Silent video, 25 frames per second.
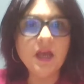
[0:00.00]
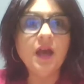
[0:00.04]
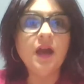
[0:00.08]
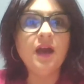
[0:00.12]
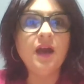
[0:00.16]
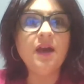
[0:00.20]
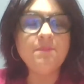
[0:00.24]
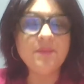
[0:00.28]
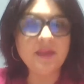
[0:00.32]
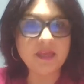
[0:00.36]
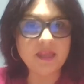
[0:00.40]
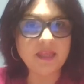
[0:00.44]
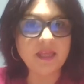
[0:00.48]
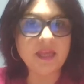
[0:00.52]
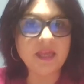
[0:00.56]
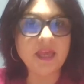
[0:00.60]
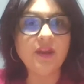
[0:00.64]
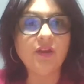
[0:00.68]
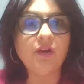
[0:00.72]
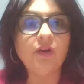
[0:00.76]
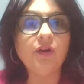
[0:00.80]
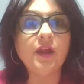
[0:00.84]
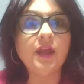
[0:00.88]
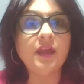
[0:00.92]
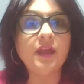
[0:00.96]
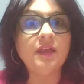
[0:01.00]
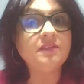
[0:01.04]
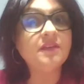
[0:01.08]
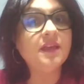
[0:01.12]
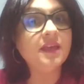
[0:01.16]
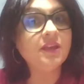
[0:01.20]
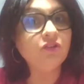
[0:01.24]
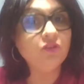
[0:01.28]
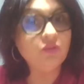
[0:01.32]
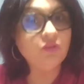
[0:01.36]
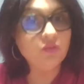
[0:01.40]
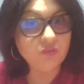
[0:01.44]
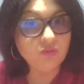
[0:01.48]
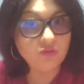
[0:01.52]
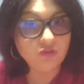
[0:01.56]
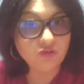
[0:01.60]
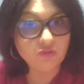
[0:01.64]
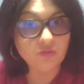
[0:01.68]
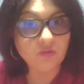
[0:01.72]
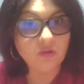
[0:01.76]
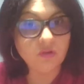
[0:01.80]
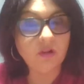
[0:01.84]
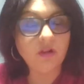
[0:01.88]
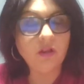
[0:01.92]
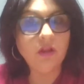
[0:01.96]
A mediator is a
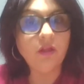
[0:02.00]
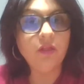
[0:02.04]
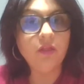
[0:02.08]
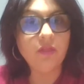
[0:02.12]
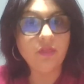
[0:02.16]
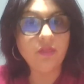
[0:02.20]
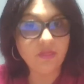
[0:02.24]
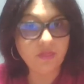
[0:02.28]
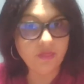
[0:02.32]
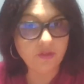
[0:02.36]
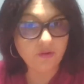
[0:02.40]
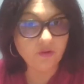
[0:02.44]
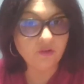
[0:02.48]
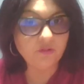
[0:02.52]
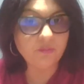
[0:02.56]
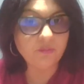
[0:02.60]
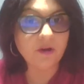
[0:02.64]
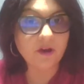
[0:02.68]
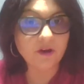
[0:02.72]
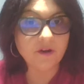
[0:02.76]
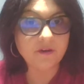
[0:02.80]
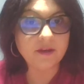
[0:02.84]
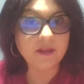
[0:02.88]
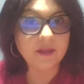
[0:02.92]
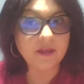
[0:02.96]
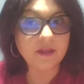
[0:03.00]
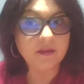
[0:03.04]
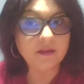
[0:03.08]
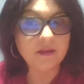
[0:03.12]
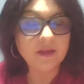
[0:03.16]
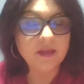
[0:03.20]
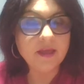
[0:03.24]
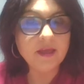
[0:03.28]
neutral third party,